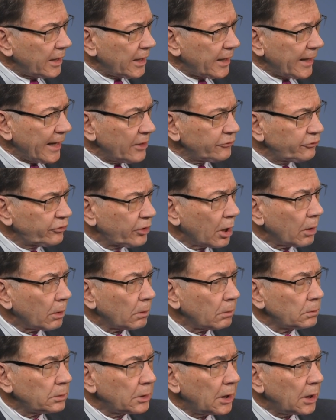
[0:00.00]
at
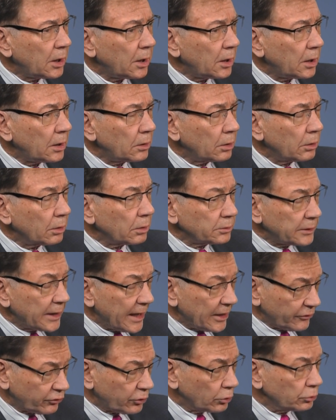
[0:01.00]
ASCO uh, or
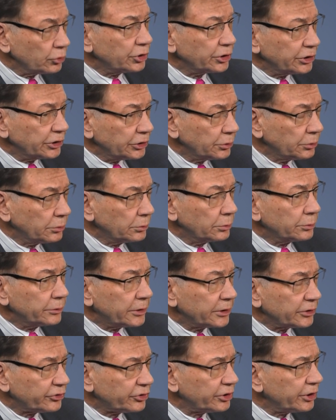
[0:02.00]
ASCO GU
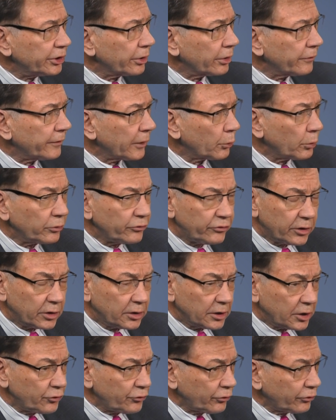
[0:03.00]
this year, there was
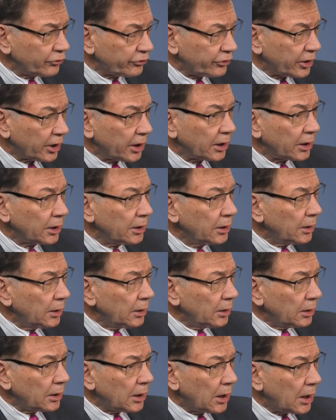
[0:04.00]
an interesting
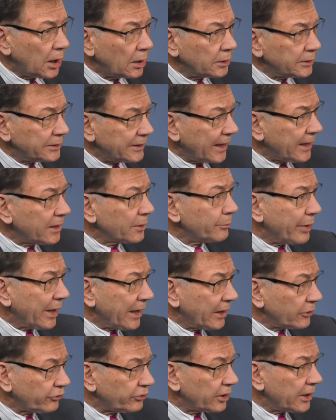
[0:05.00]
uh,
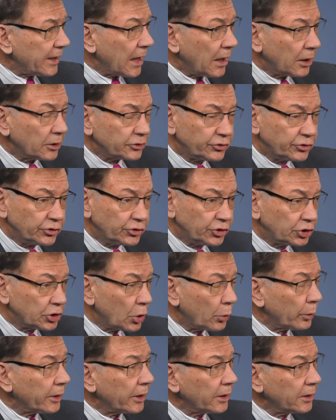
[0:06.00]
database analysis
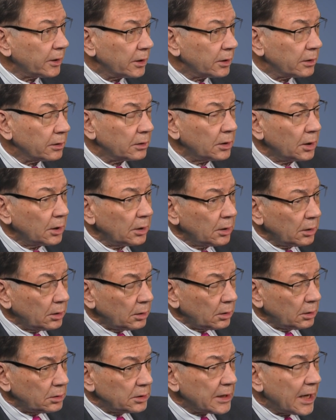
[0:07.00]
showing in
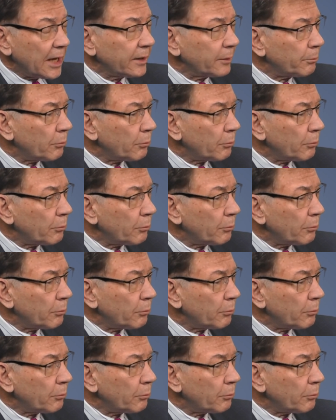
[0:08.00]
not a